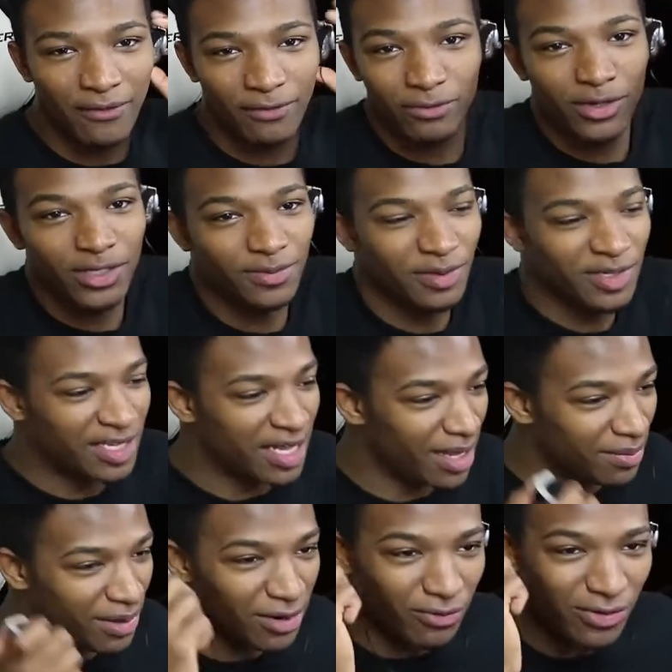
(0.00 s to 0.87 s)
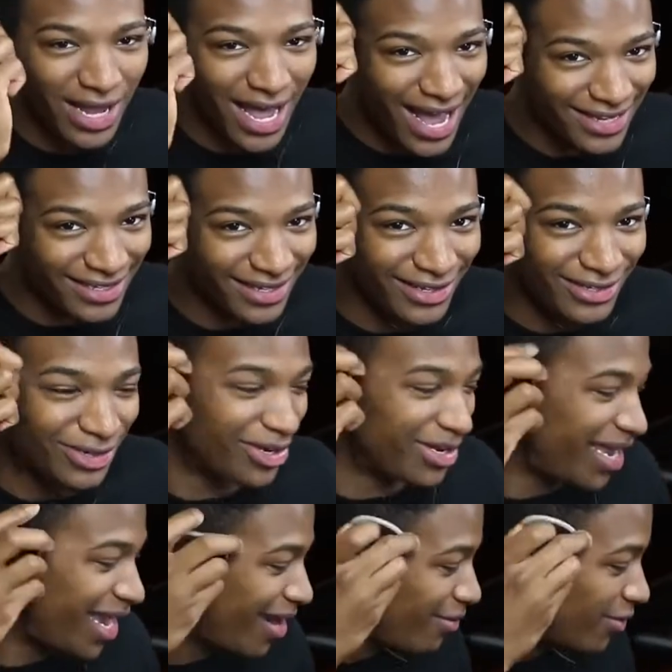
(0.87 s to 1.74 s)
Everyone's been telling me to react to this
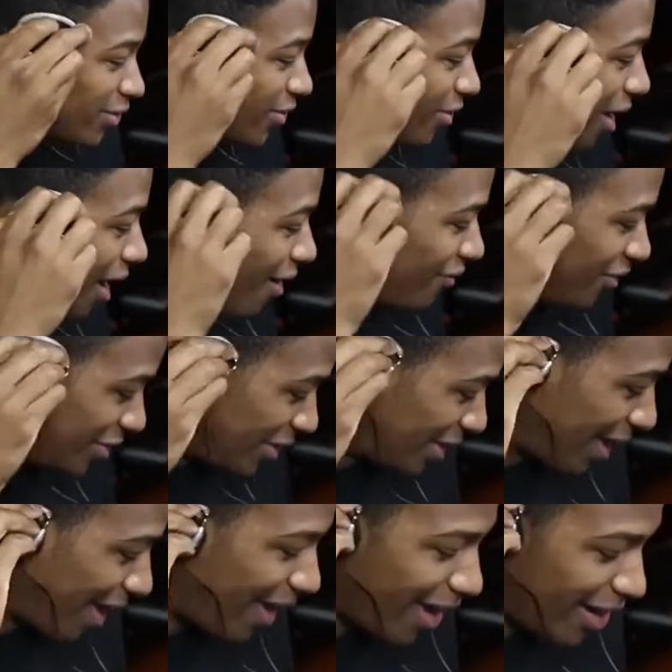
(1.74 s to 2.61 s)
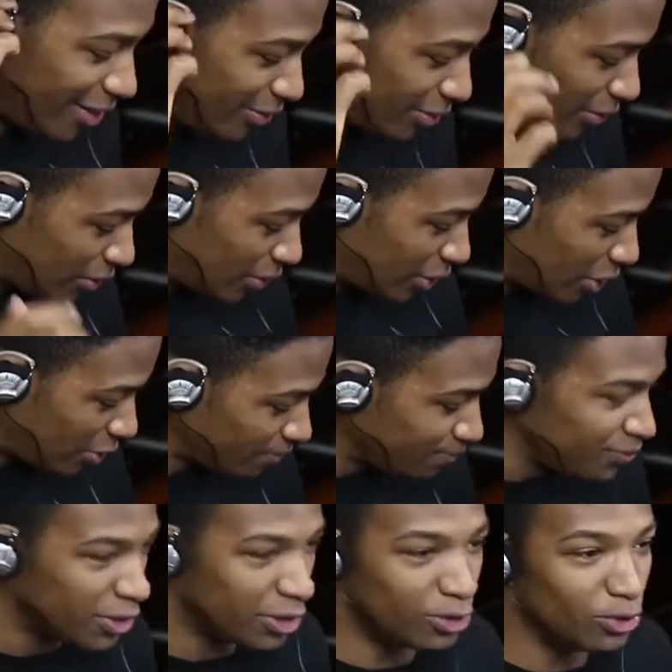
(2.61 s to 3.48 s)
on camera. So obviously, obviously I gotta do
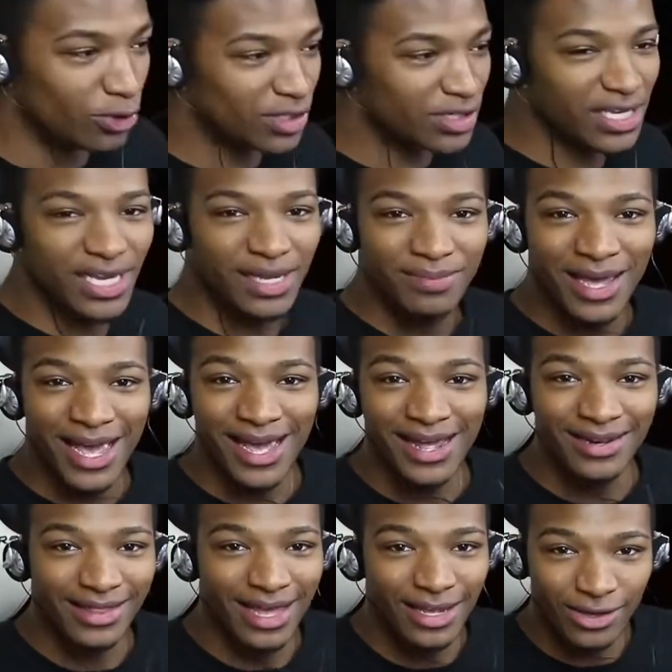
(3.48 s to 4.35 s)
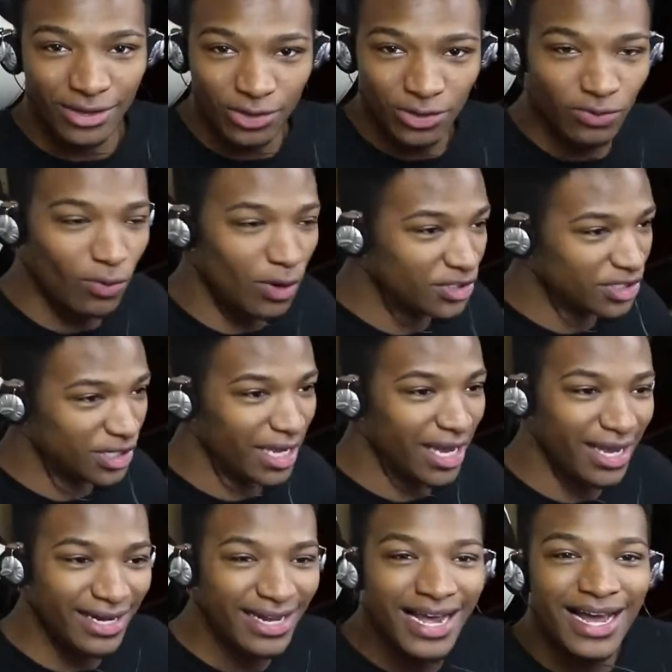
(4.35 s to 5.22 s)
so. Luke T, man, thank you once
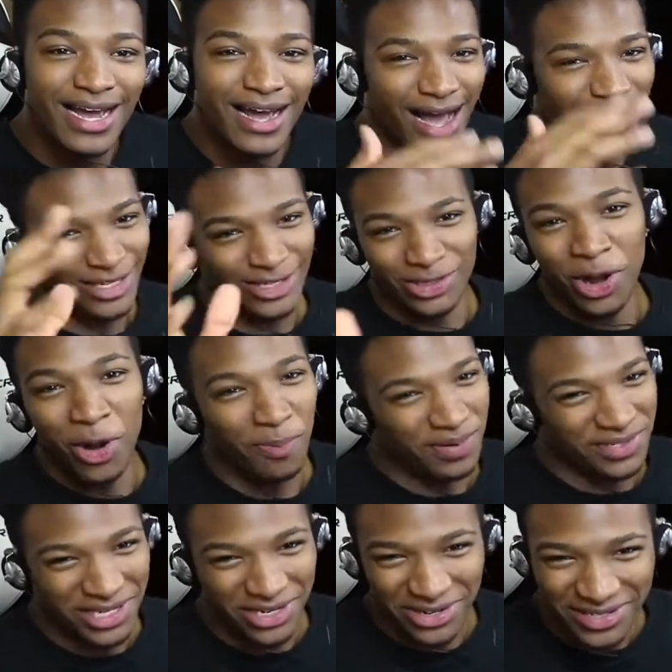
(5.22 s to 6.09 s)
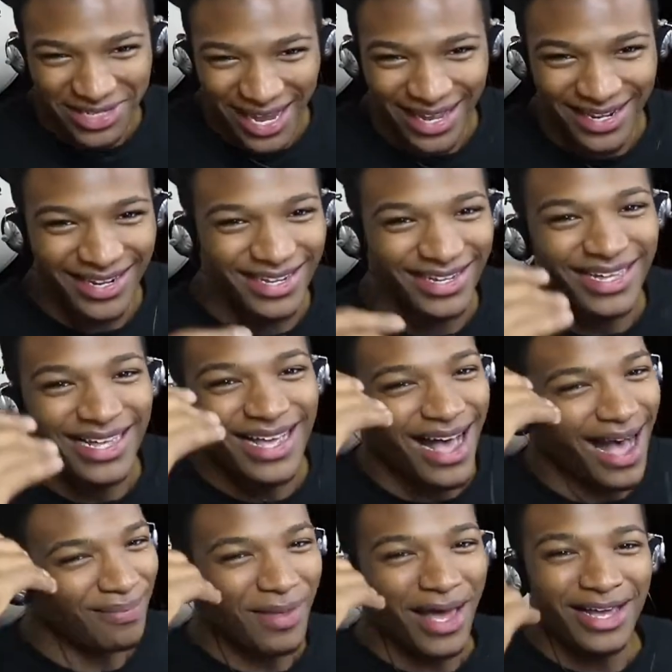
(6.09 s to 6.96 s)
again. I just hope it's entertaining.
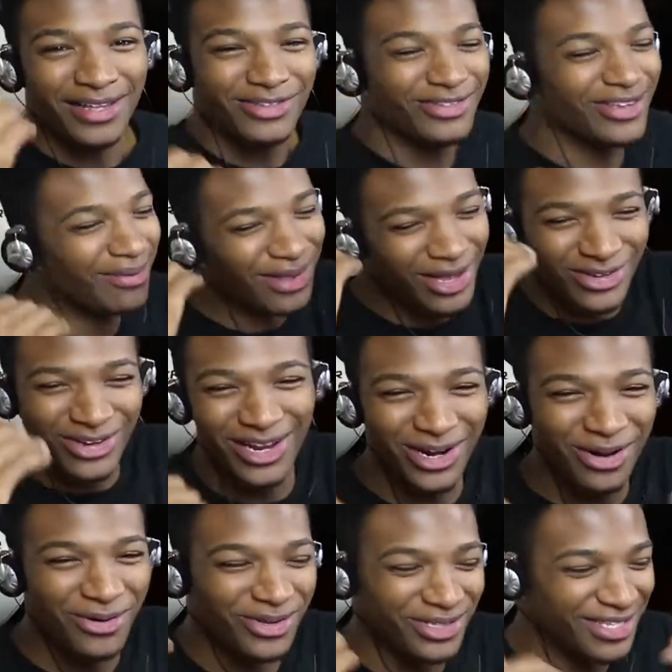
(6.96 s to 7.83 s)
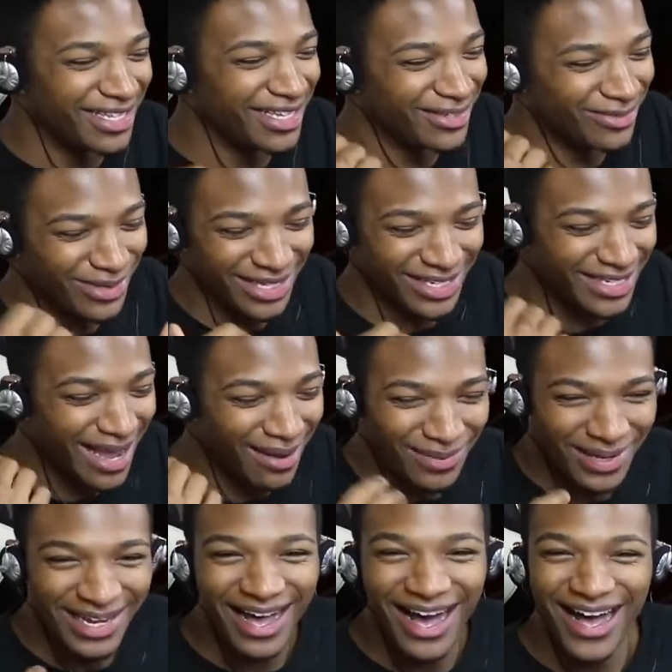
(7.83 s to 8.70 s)
I'm not I'm not trying to go into this with a
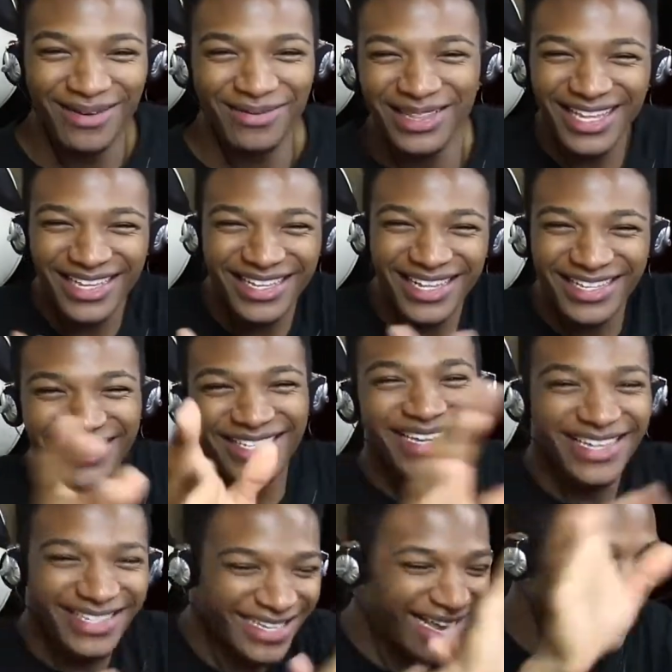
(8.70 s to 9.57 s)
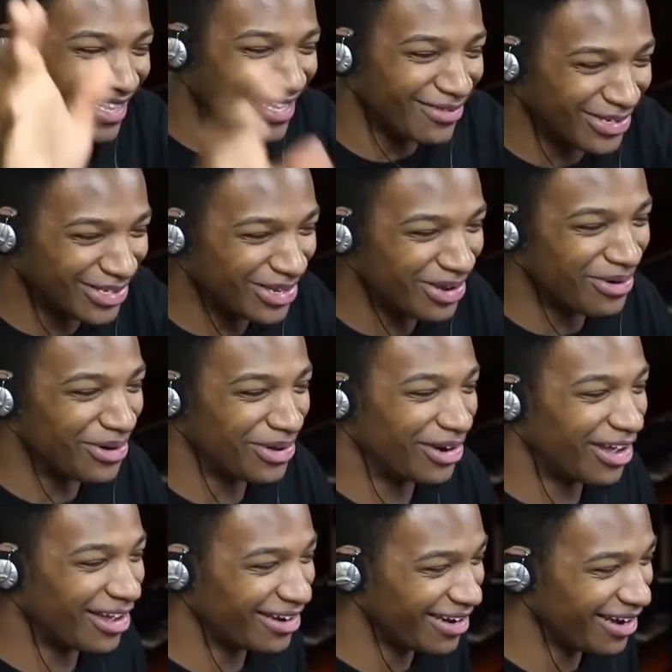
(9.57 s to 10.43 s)
skeptic eye, but let, us see exactly what's
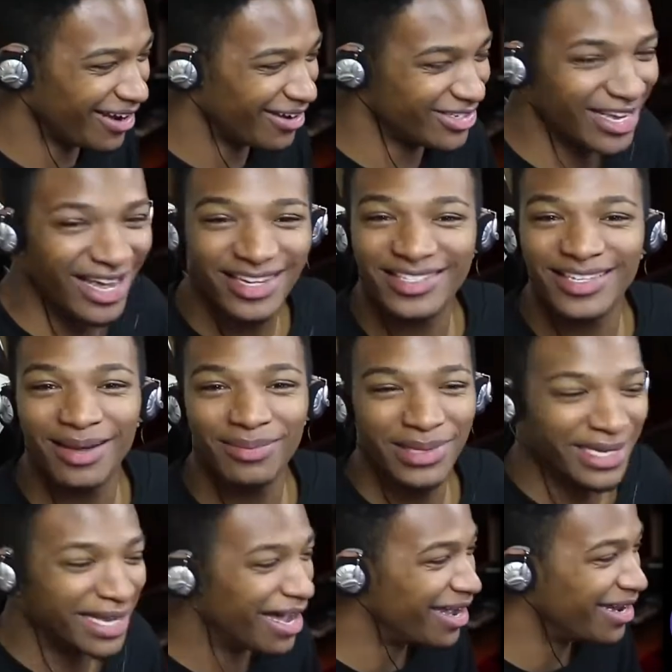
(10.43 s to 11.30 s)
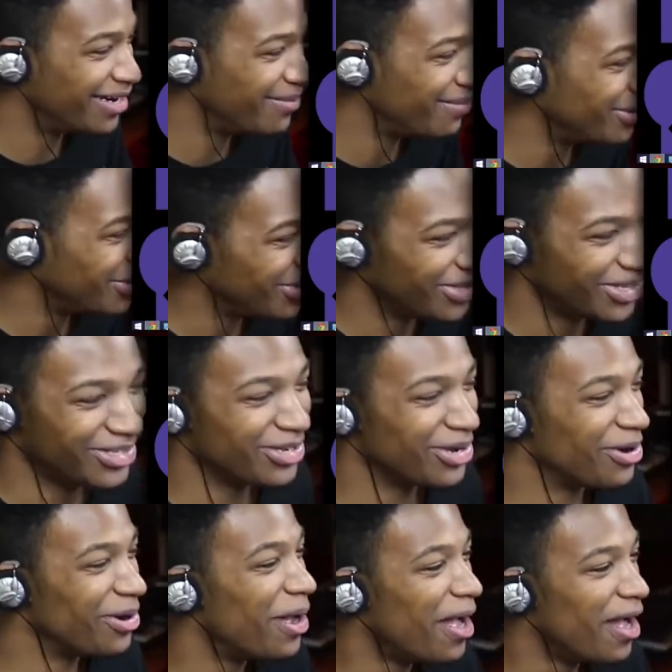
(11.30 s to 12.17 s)
going on here. Jack, guy in the building. Let's
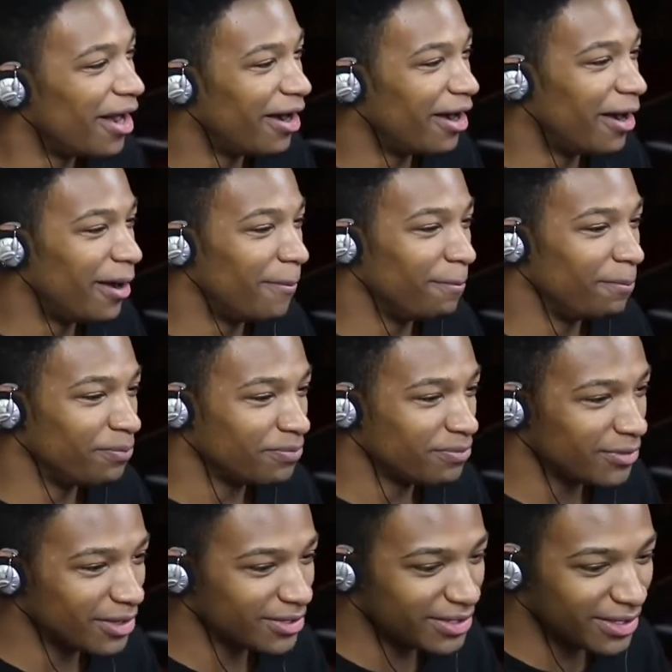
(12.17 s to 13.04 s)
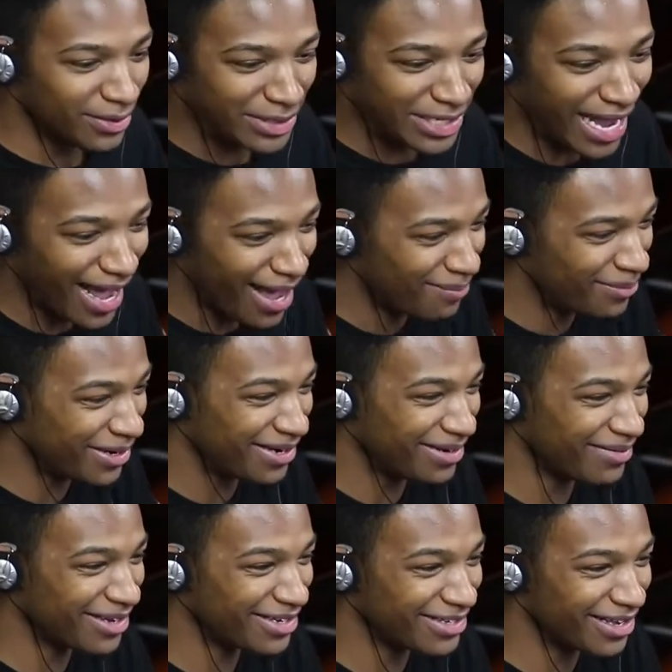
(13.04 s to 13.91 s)
go. Um, let's see what's
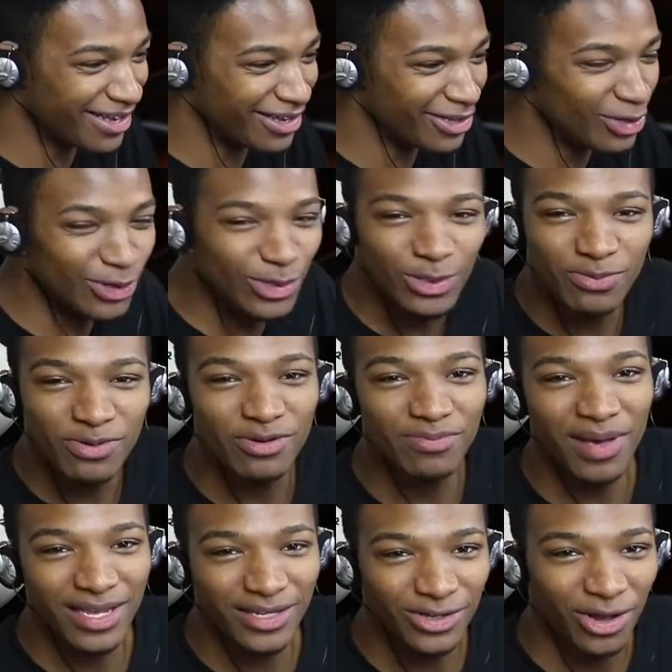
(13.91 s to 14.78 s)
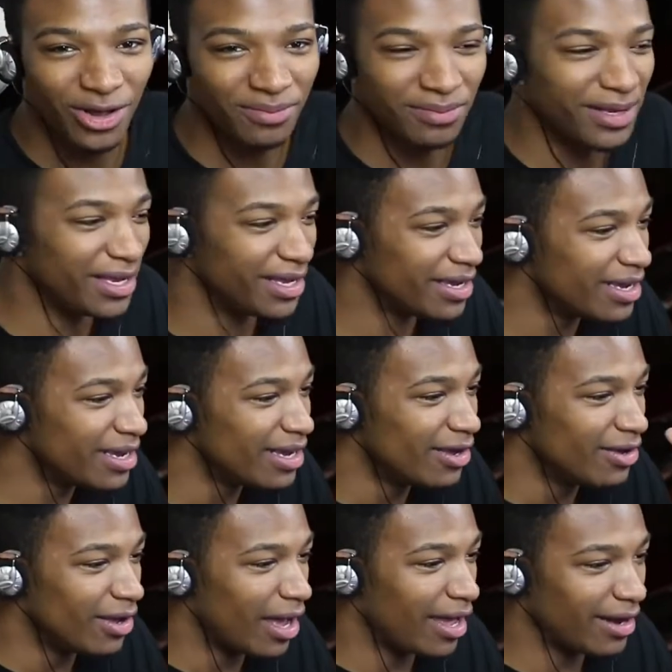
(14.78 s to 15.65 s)
happening because uh, YouTube poop based on me.
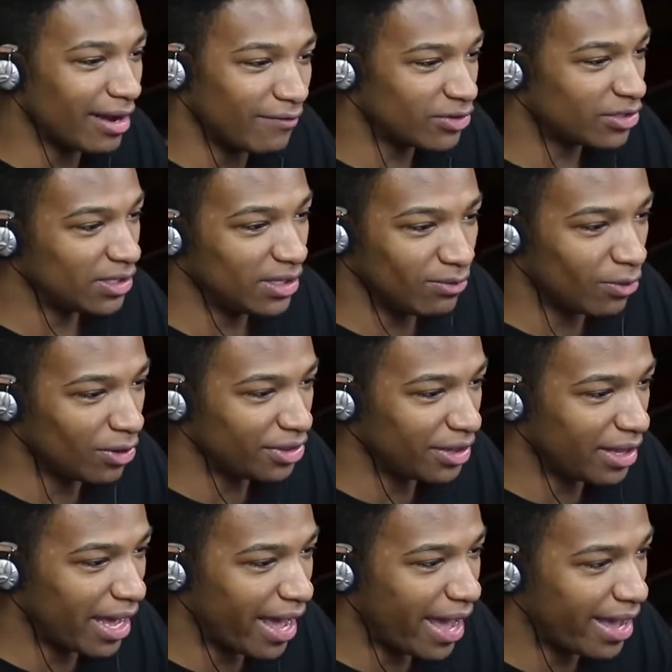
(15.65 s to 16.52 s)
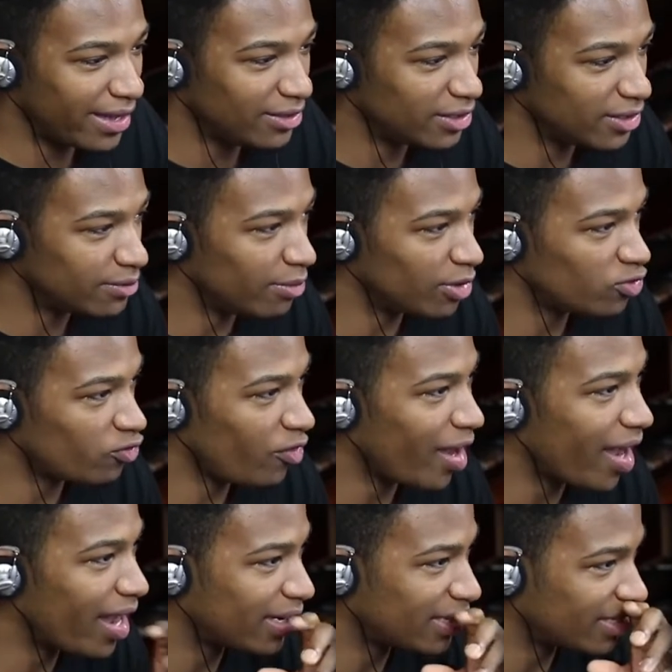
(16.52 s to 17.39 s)
I never seen one that had this much
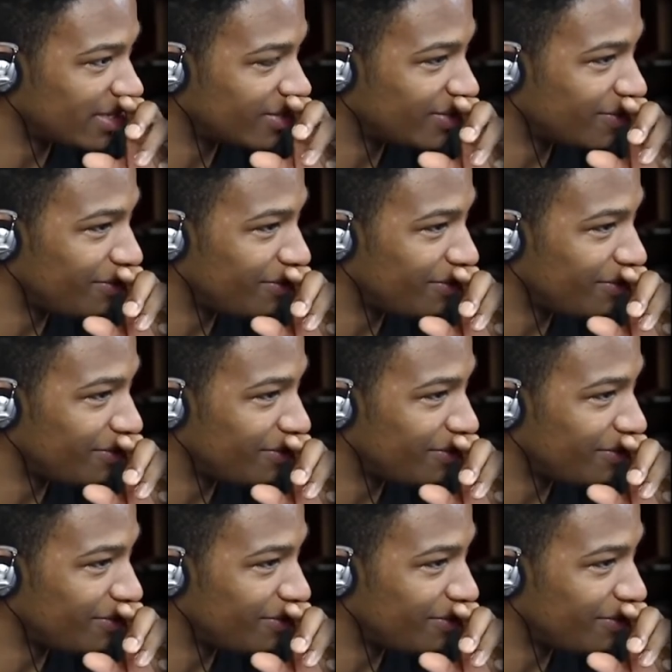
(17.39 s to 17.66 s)
reaction.